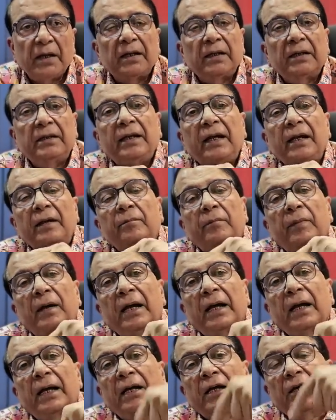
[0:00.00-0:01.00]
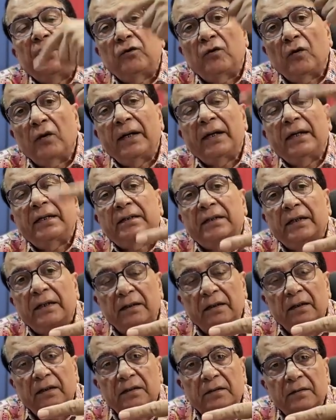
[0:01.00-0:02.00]
then by electronic
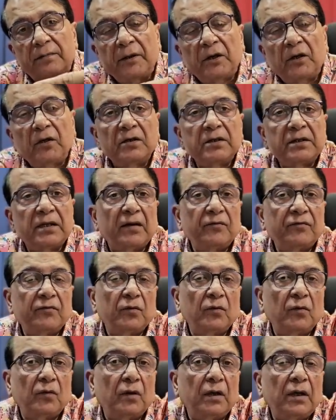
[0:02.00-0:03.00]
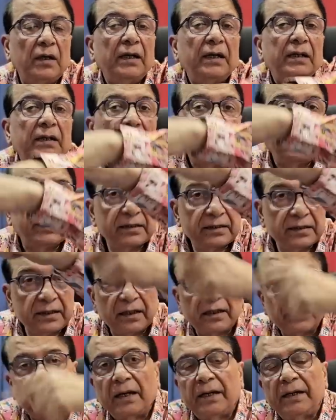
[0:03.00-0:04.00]
signals because after all there are
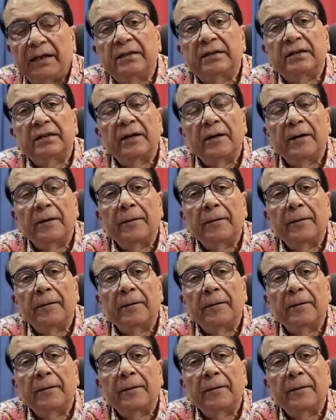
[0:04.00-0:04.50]
satellites